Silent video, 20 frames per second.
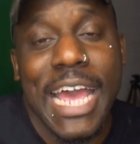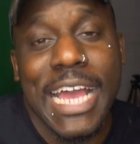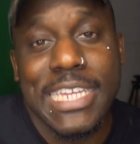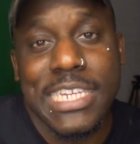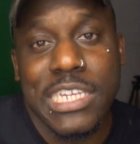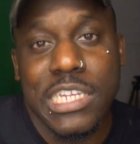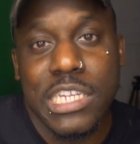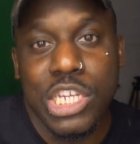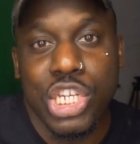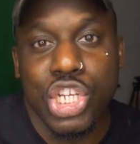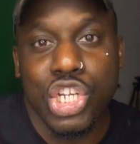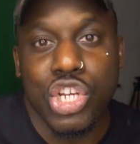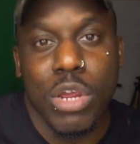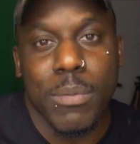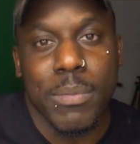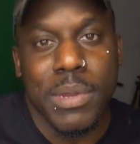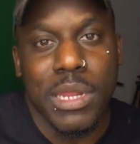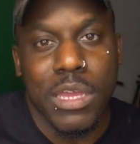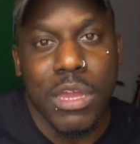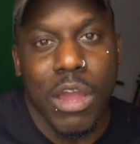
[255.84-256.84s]
taxis in
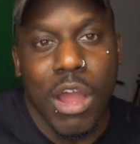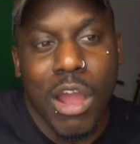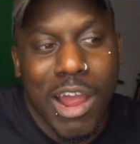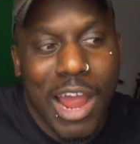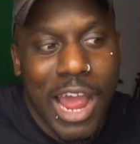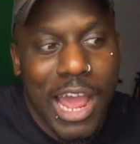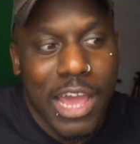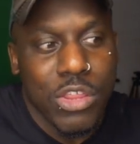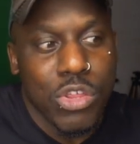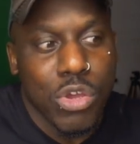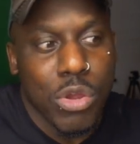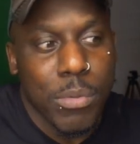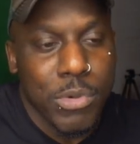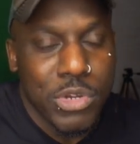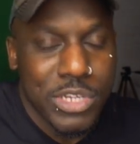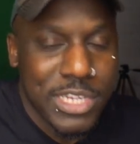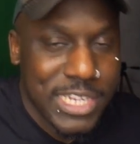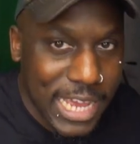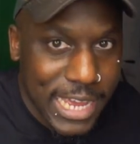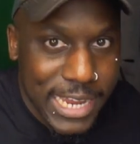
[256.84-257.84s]
Germany are either a
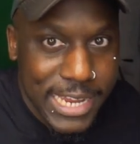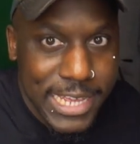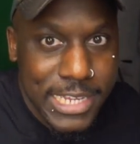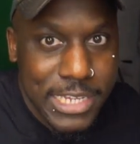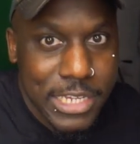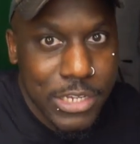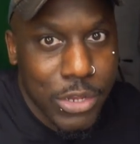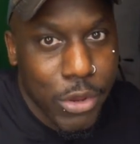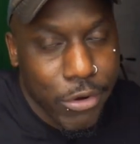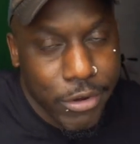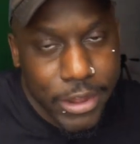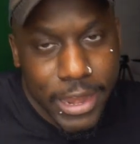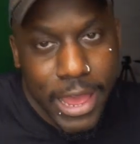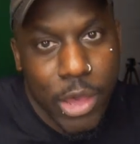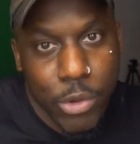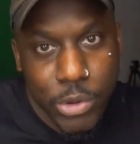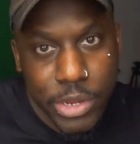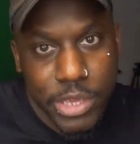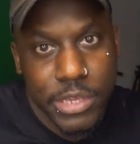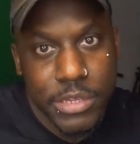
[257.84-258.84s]
Mercedes or an
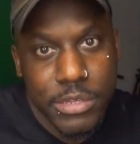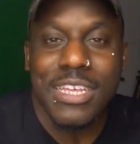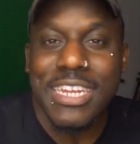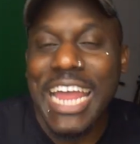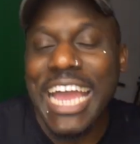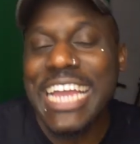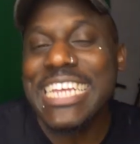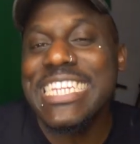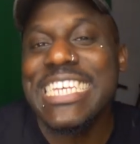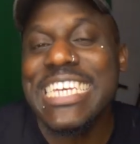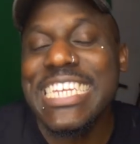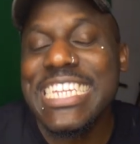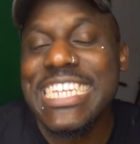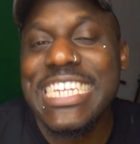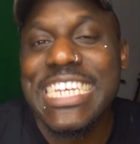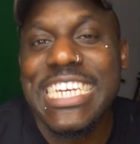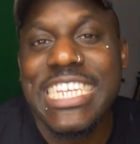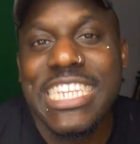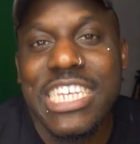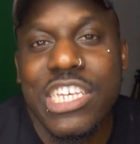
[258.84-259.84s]
Audi. The
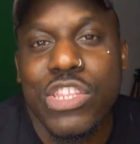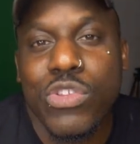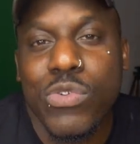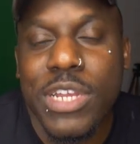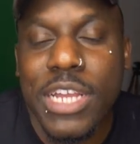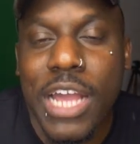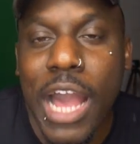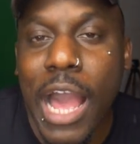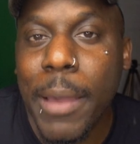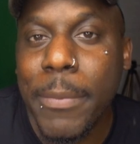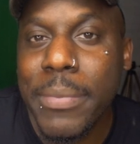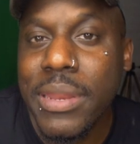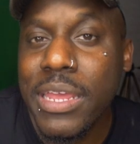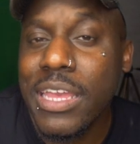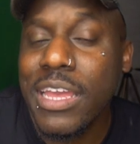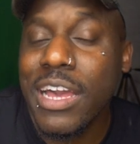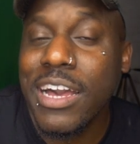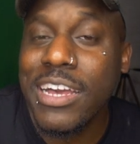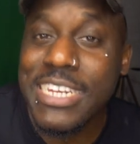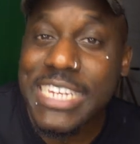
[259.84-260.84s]
1963
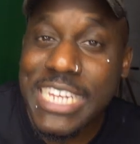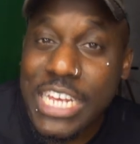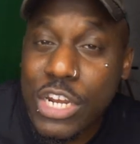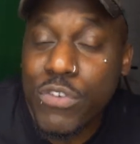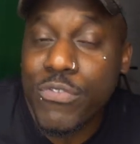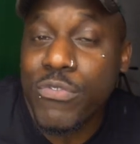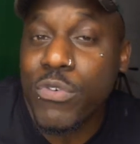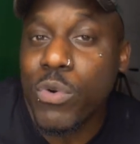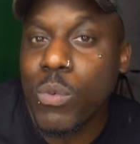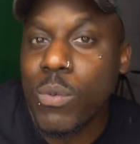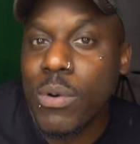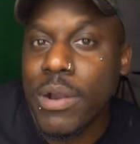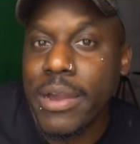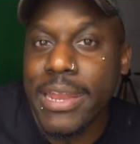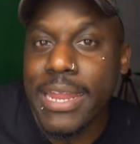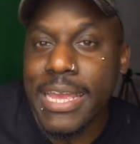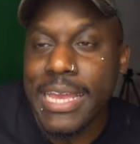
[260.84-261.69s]
comedy A Dinner for One